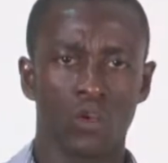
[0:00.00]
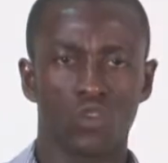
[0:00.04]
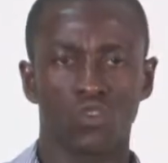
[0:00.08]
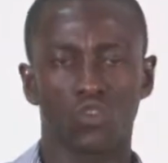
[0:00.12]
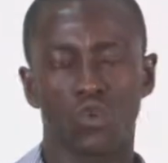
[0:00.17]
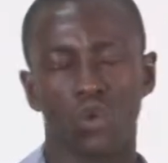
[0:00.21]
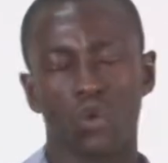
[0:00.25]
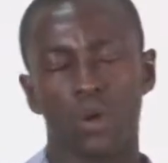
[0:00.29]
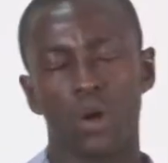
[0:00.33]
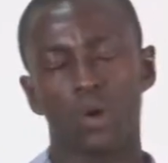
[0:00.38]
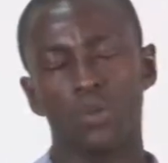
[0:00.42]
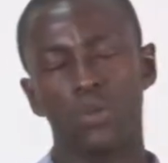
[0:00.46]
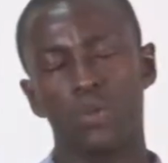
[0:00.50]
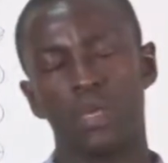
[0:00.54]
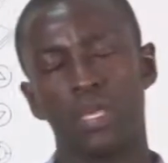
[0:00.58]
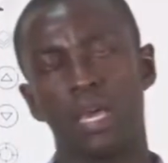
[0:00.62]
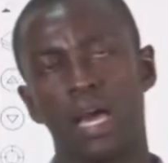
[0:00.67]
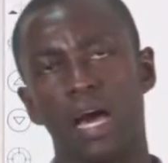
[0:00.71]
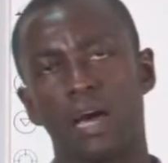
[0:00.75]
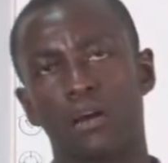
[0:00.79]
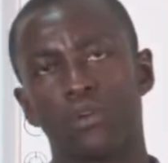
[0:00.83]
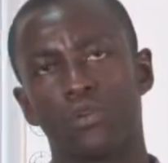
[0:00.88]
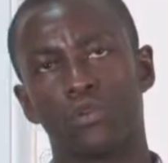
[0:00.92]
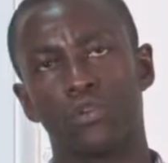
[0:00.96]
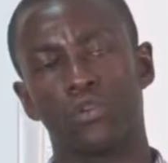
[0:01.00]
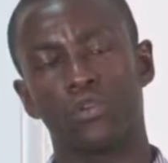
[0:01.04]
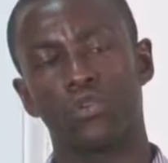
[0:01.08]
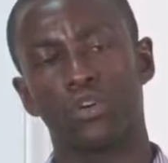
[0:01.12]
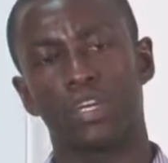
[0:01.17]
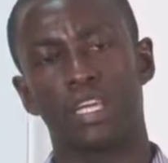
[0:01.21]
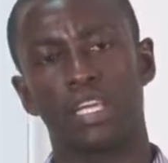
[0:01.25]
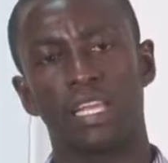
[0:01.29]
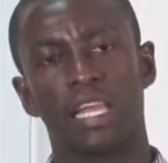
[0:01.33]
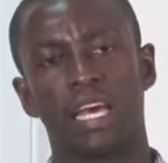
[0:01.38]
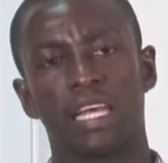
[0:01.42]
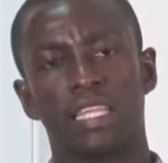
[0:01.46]
So when we are
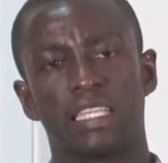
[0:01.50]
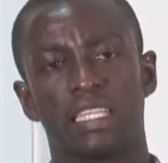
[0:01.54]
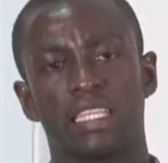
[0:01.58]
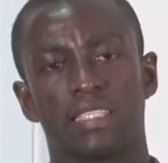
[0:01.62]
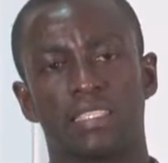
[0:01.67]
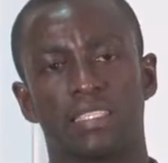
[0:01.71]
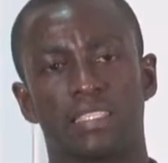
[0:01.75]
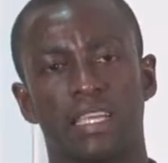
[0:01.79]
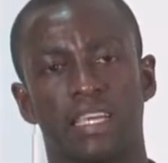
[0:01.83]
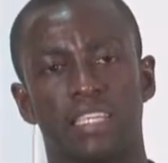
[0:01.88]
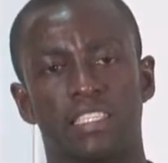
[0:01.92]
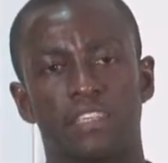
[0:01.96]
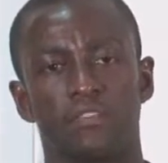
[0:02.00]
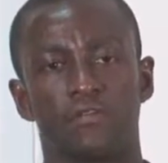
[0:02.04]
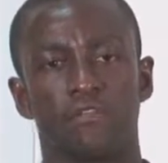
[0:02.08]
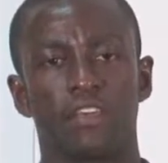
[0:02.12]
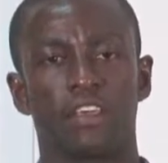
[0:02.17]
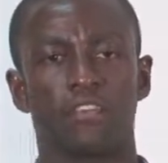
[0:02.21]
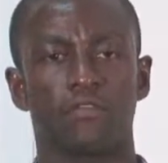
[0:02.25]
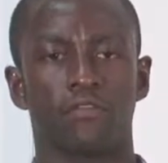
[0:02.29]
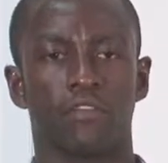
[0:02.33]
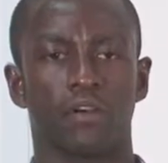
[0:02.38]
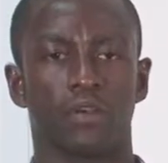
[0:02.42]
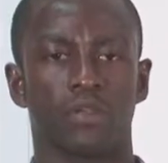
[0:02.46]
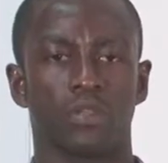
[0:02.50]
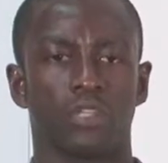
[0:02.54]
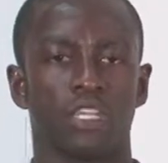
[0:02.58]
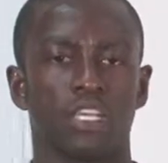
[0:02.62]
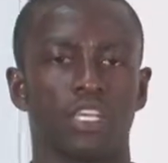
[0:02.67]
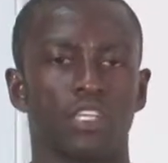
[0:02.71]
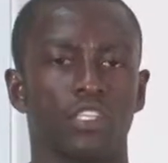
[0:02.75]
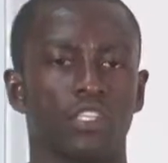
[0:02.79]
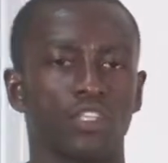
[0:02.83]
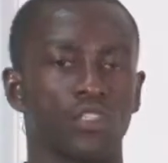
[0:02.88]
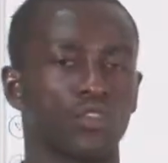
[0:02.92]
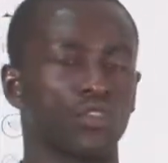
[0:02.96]
looking at the scientific
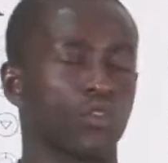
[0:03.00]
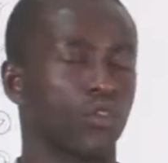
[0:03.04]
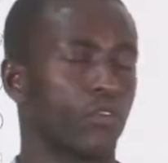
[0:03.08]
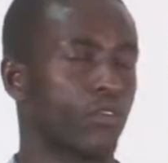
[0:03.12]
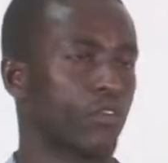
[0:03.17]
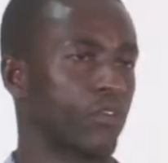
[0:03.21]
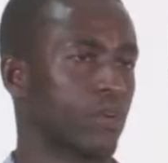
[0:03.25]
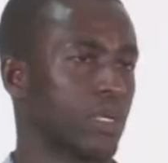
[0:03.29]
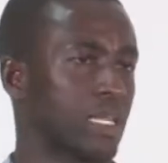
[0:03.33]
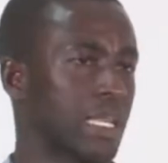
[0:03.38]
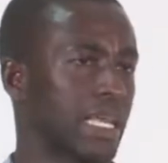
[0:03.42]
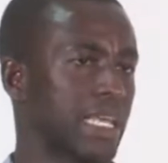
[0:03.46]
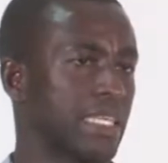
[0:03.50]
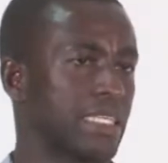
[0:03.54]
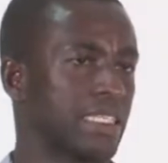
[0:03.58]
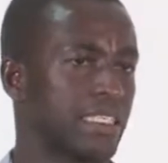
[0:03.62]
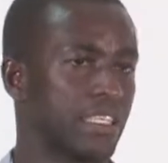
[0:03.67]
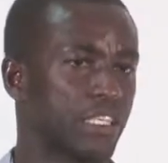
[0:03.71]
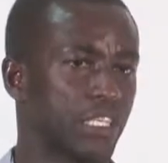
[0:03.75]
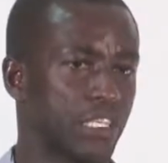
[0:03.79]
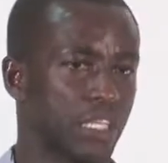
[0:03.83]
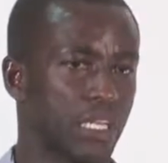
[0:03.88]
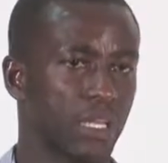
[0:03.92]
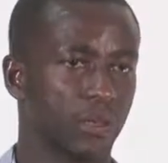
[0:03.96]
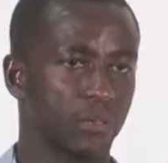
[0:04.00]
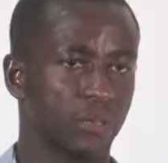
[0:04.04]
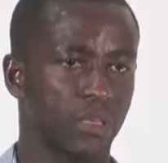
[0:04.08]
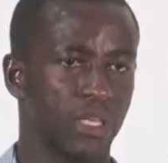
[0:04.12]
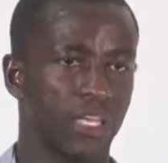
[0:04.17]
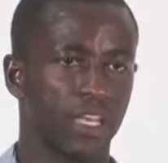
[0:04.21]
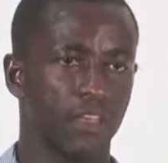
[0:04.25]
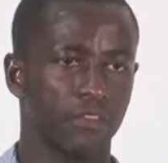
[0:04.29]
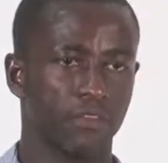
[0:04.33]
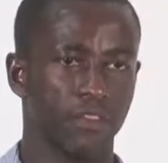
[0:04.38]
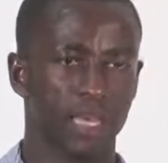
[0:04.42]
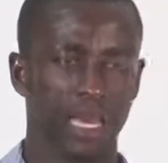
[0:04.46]
foundations of organizational
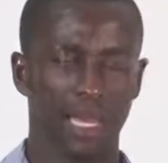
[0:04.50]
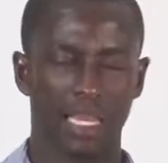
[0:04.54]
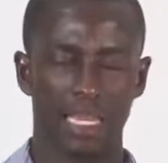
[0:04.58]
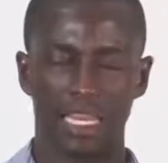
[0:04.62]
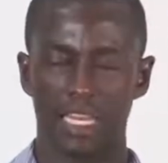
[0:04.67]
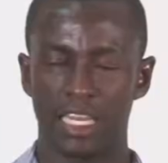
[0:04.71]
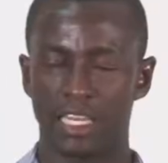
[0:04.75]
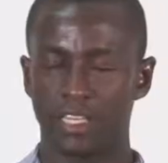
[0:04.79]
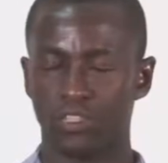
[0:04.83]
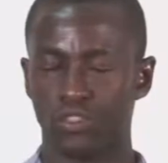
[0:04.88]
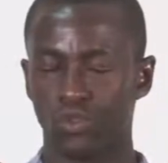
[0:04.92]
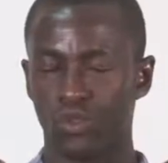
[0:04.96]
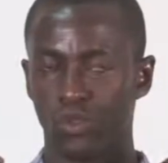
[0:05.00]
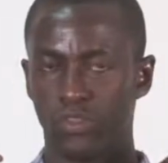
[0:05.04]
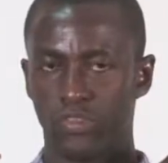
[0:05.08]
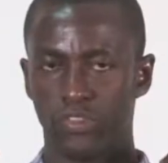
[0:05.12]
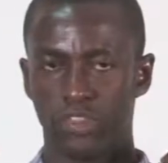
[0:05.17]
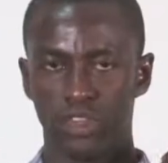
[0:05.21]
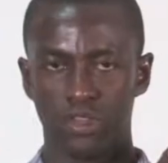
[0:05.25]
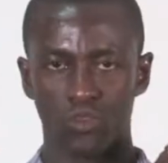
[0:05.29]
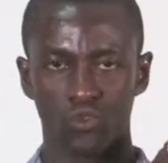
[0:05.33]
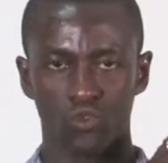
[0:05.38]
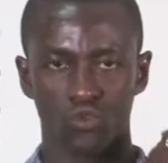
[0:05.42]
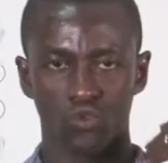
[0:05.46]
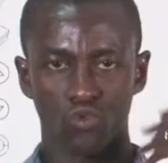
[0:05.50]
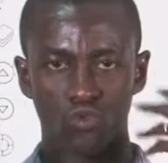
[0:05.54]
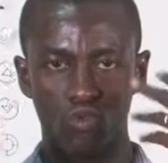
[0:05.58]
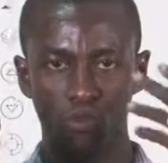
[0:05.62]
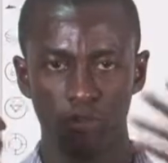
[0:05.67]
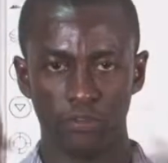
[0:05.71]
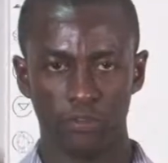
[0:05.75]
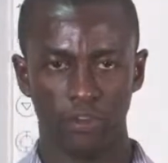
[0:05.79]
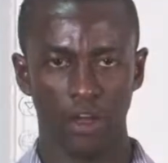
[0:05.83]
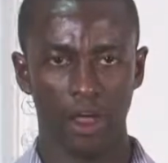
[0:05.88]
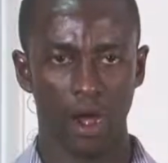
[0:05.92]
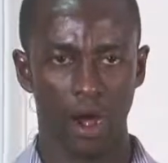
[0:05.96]
behavior, let us not think too
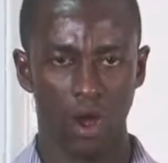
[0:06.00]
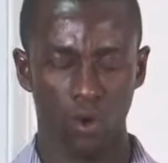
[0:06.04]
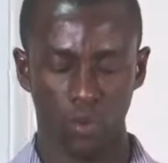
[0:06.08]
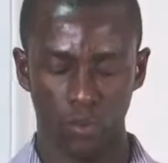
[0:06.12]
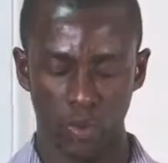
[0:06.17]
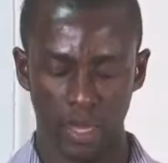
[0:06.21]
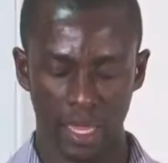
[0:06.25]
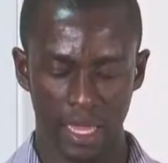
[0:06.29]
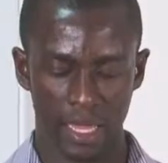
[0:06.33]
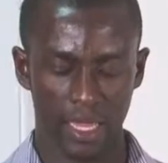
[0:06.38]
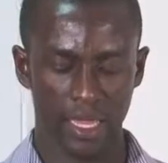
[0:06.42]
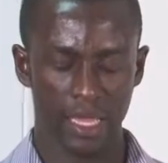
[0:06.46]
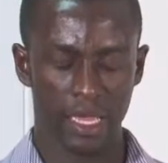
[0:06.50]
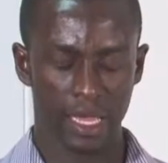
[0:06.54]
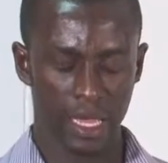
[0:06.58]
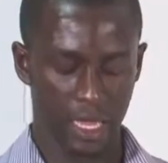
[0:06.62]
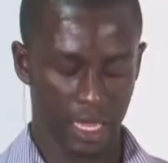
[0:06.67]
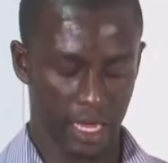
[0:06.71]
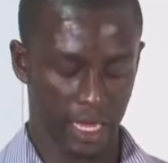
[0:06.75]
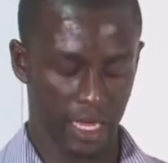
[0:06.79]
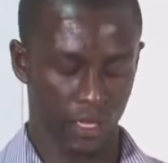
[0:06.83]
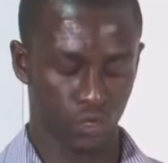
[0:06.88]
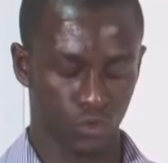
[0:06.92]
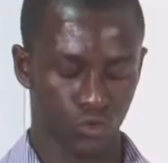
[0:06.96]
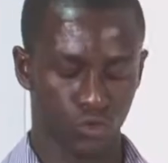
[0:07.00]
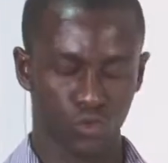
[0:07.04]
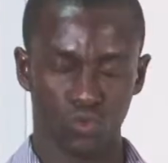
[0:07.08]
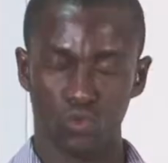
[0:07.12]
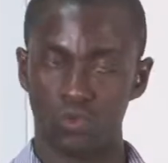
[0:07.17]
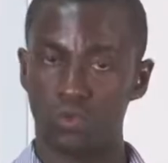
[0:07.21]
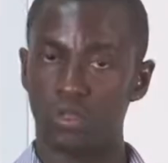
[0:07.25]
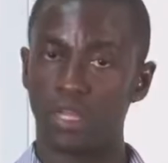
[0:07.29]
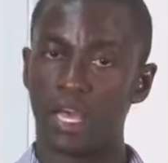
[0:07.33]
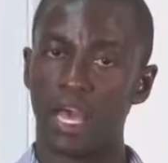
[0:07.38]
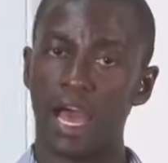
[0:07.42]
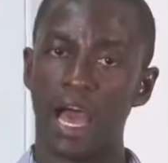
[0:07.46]
far away
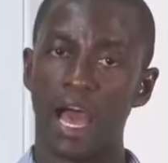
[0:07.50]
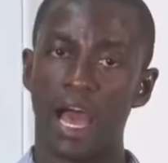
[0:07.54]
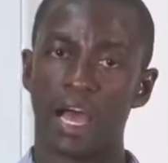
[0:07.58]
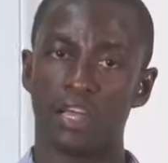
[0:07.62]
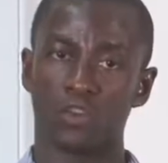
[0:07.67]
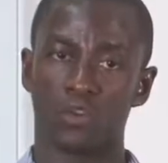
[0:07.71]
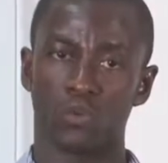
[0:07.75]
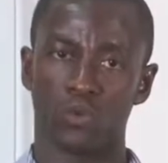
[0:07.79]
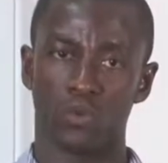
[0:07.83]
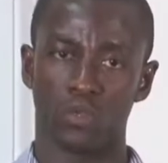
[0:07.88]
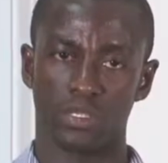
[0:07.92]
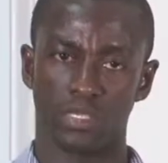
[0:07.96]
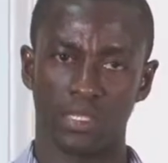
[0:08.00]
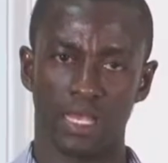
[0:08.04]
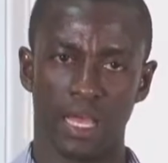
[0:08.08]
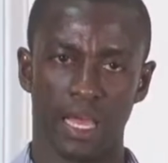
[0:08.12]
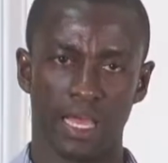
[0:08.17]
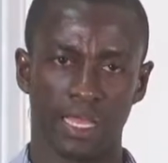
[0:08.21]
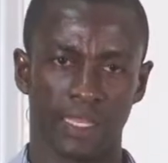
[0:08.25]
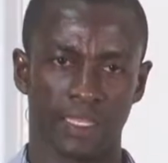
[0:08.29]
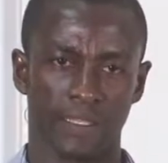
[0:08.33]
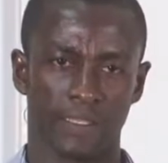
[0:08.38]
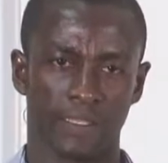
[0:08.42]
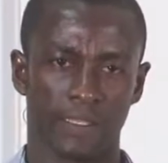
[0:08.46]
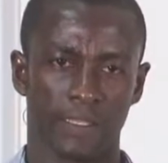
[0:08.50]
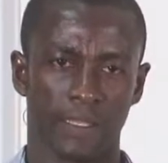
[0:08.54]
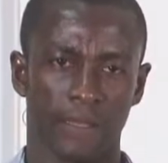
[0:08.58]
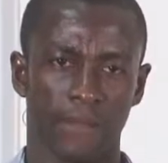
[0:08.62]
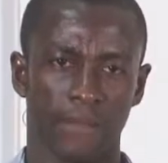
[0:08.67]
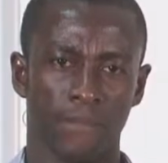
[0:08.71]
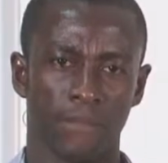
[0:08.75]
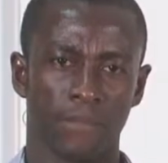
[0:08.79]
into the hardcore science.